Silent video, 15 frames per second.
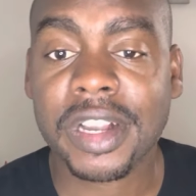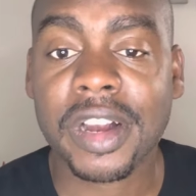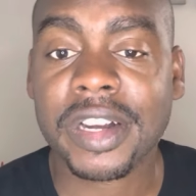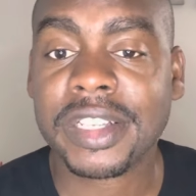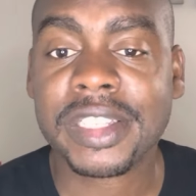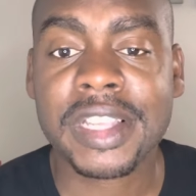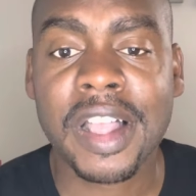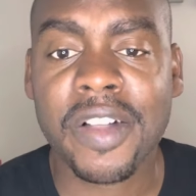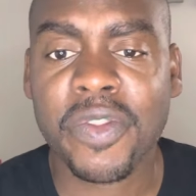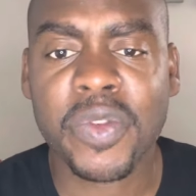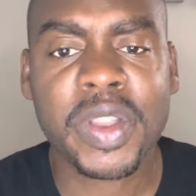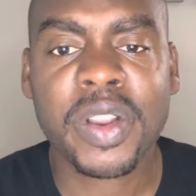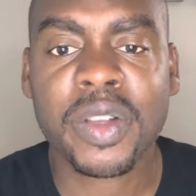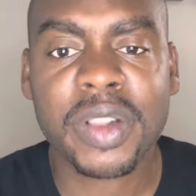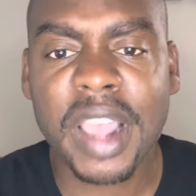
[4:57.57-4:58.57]
ourselves
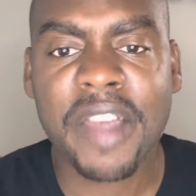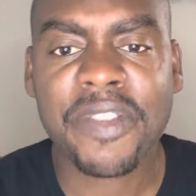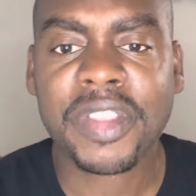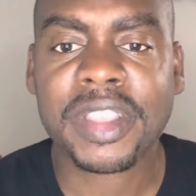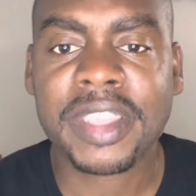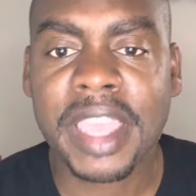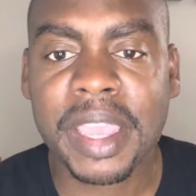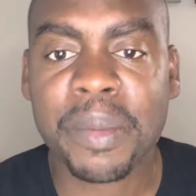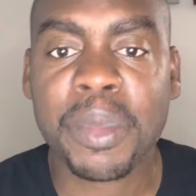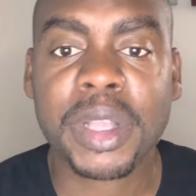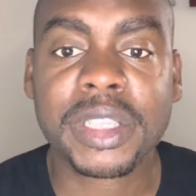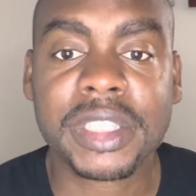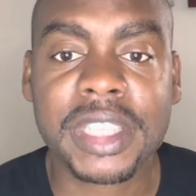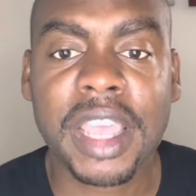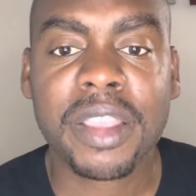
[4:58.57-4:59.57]
we don't have to take
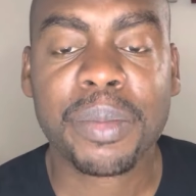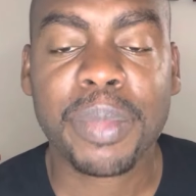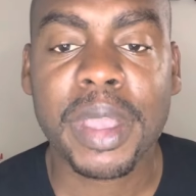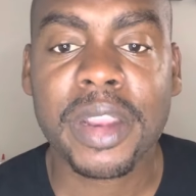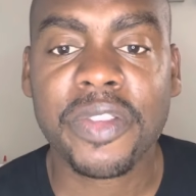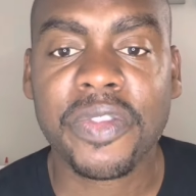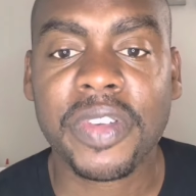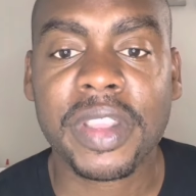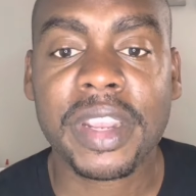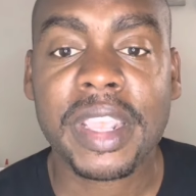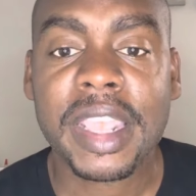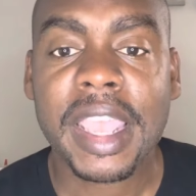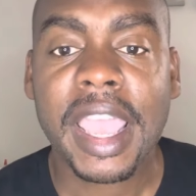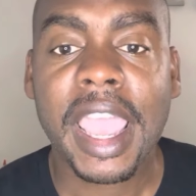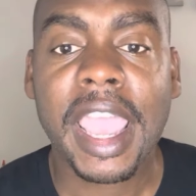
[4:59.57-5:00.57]
much death benefit
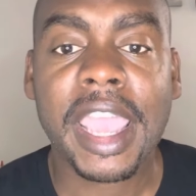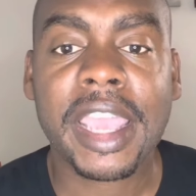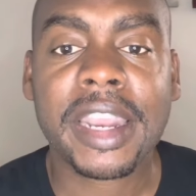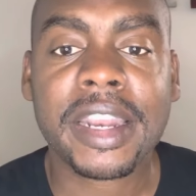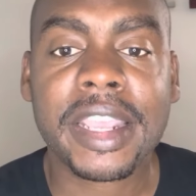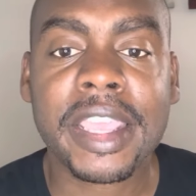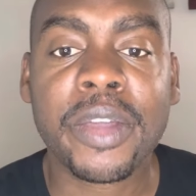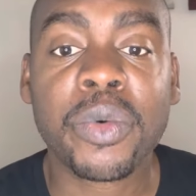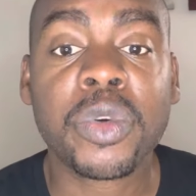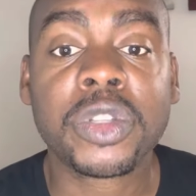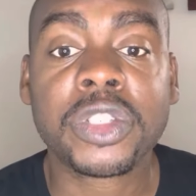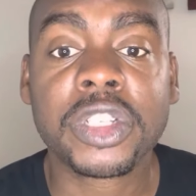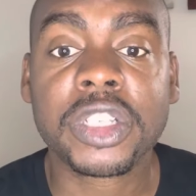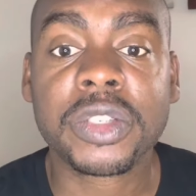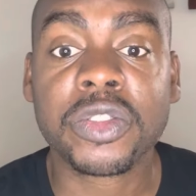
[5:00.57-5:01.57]
and it
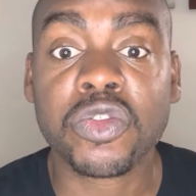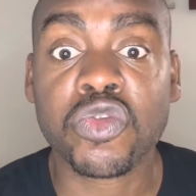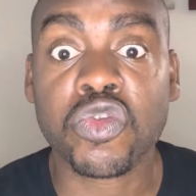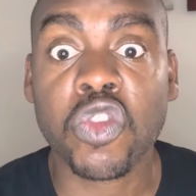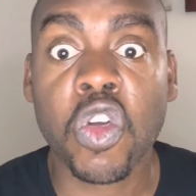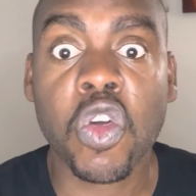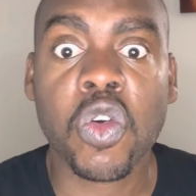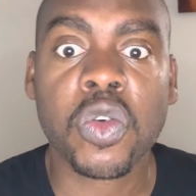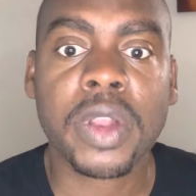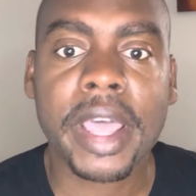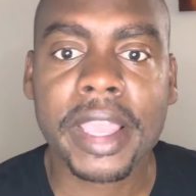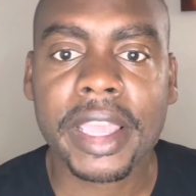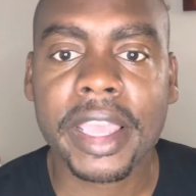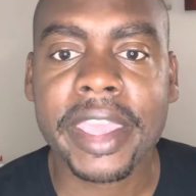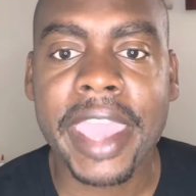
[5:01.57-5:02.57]
will just grow
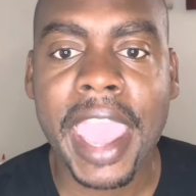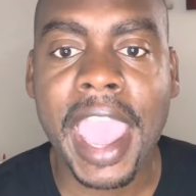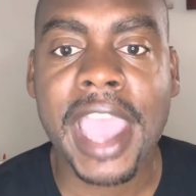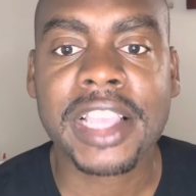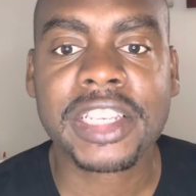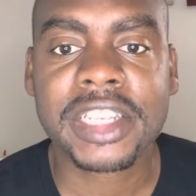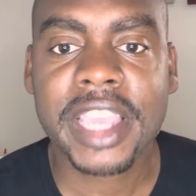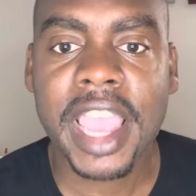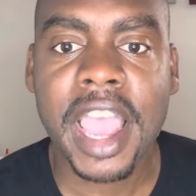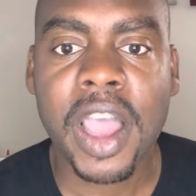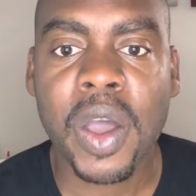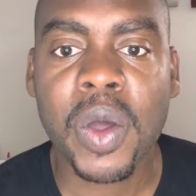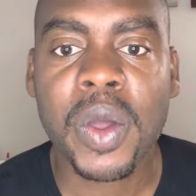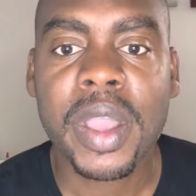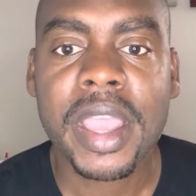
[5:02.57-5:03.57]
like a cash
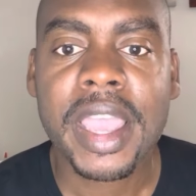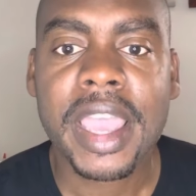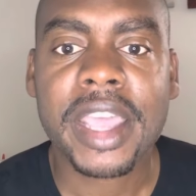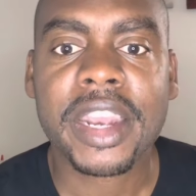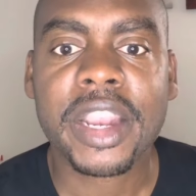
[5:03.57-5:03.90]
cow and